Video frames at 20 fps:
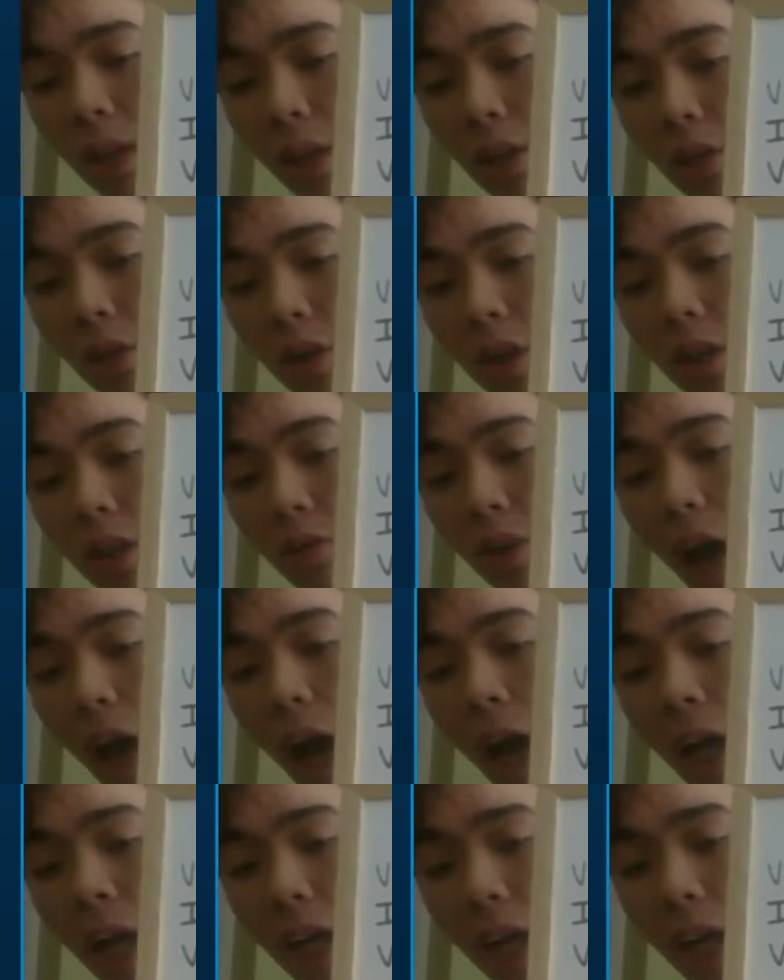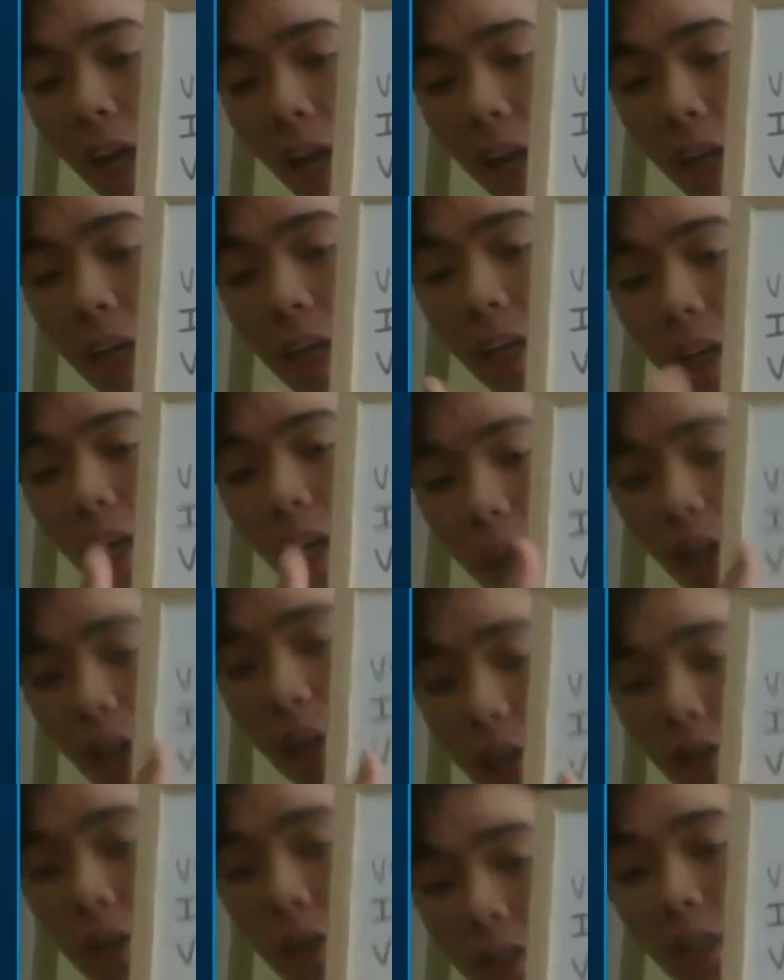the current of IA
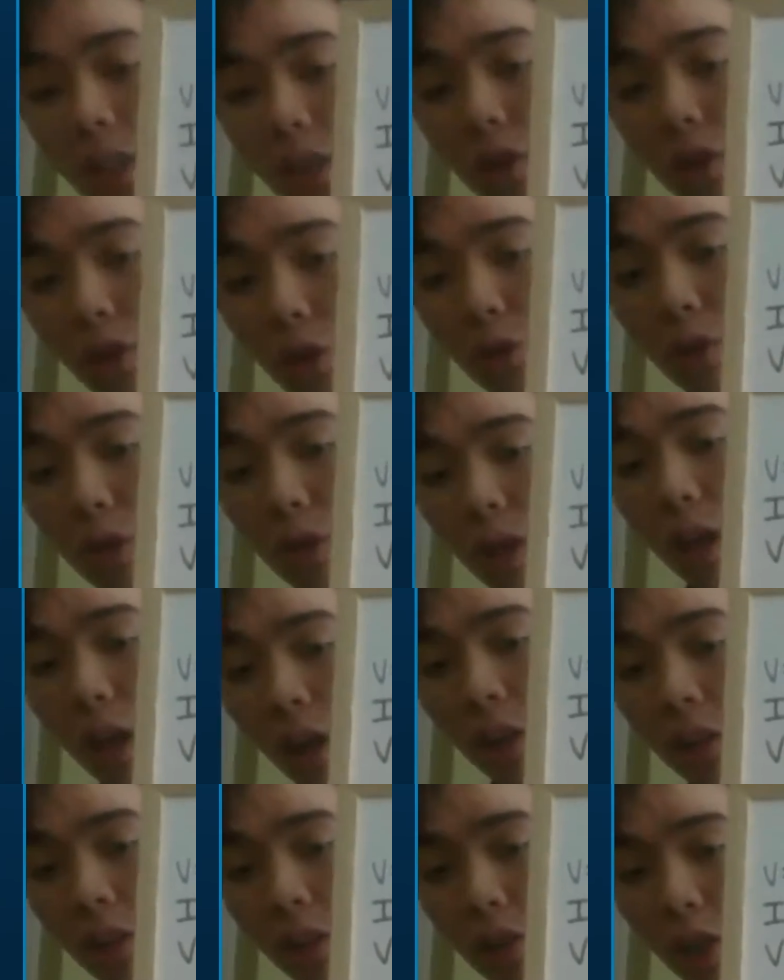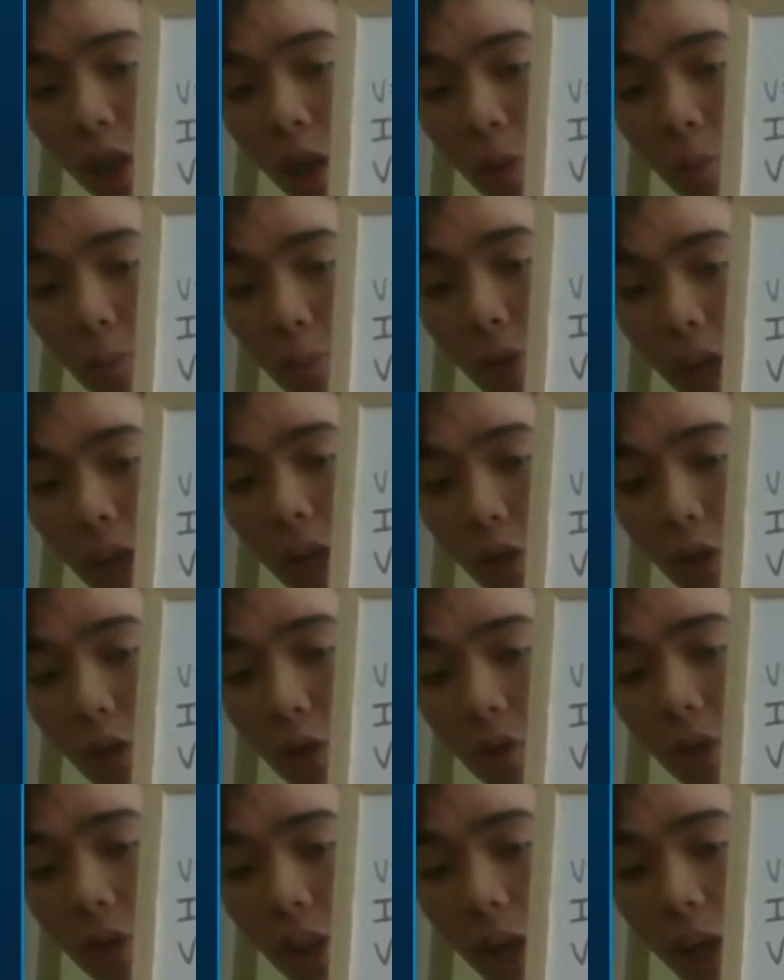enters the node on the top right
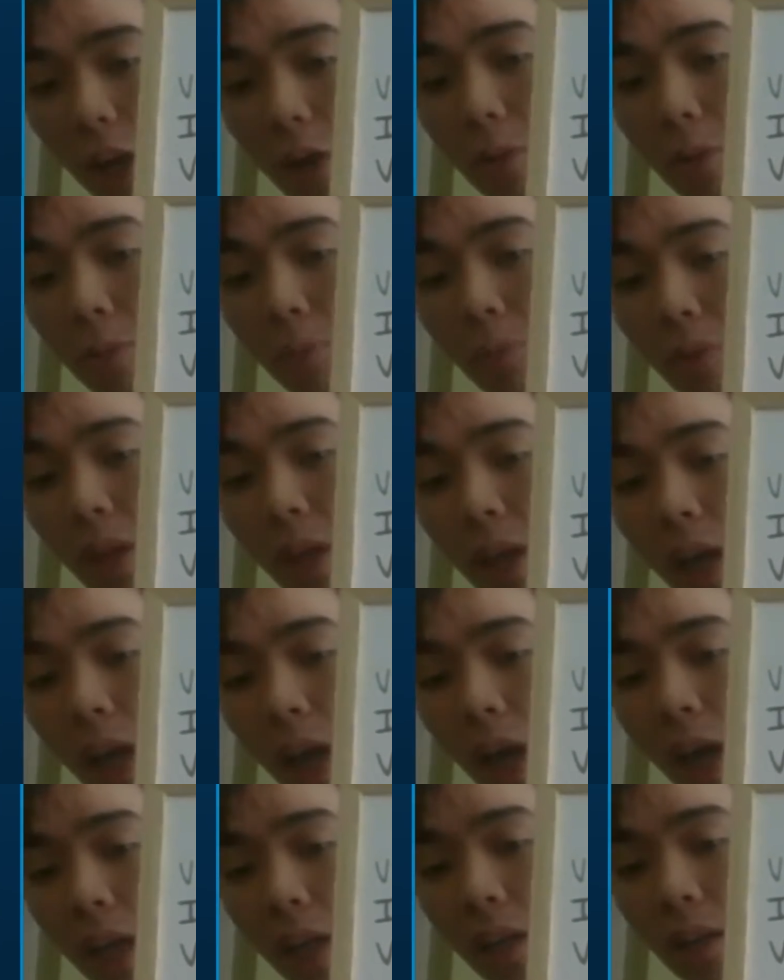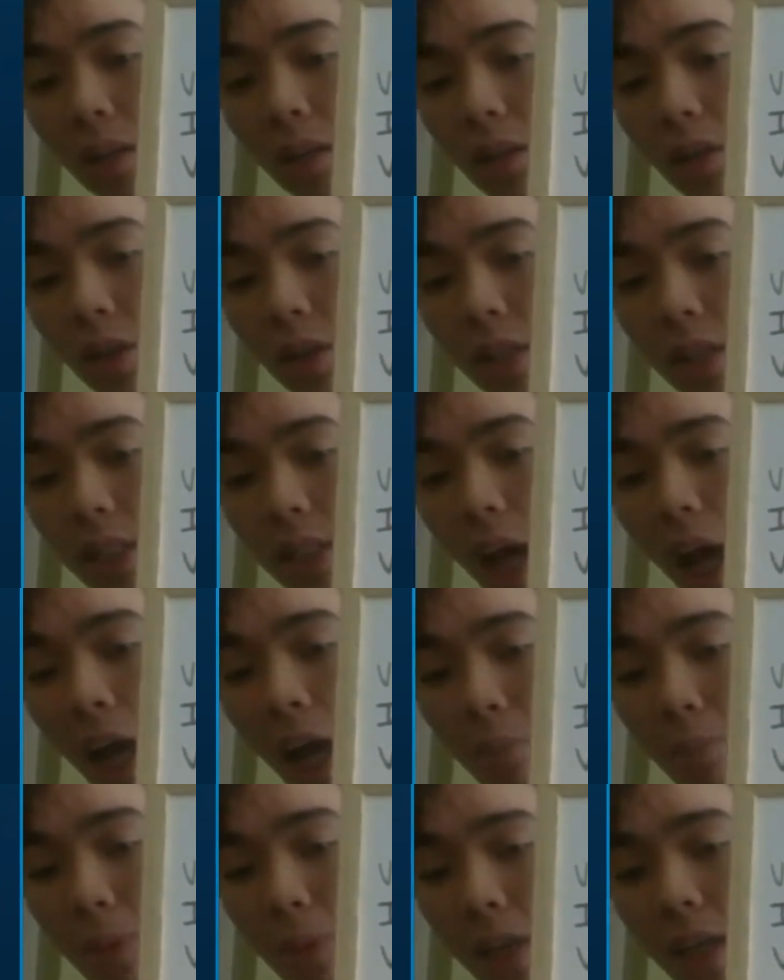over there, and current
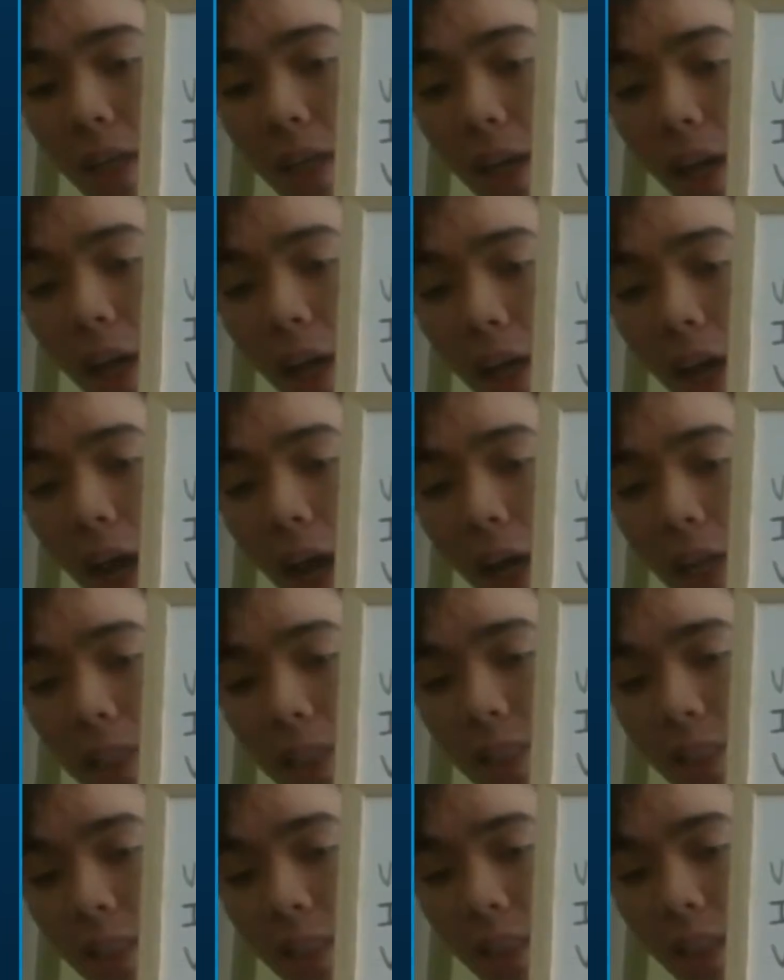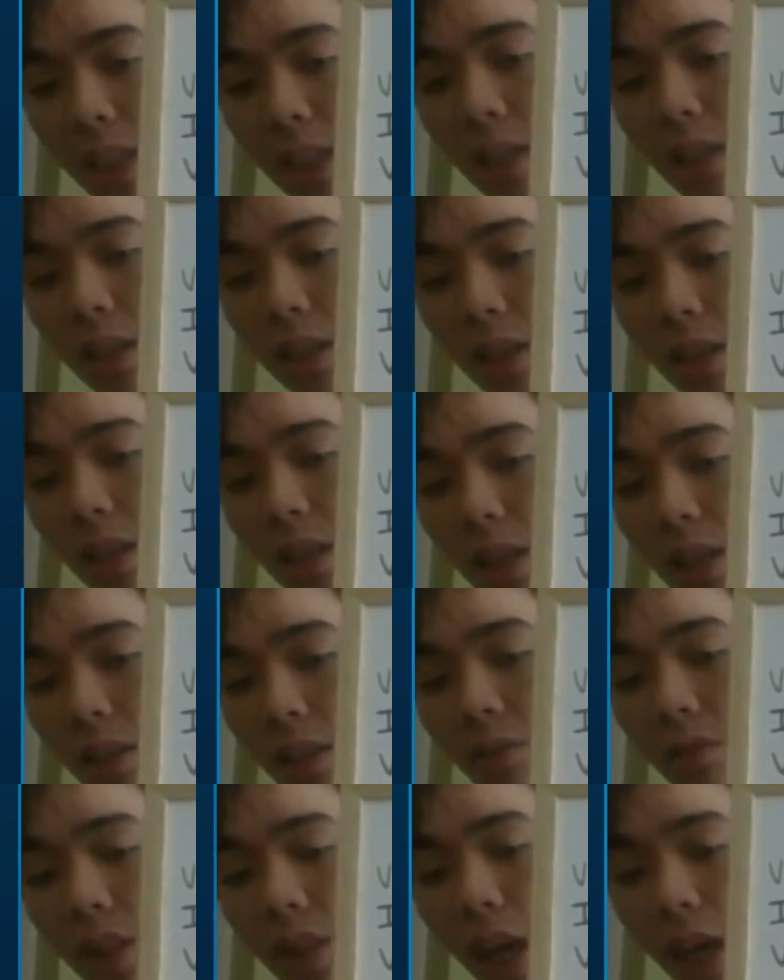IB and IC
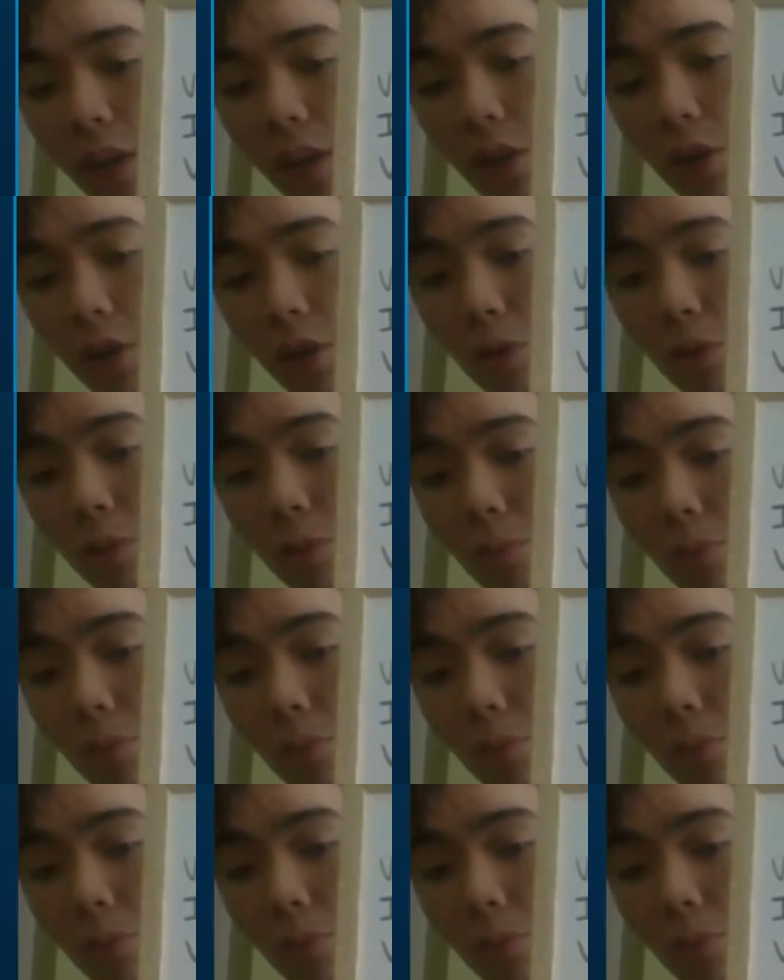leave that node.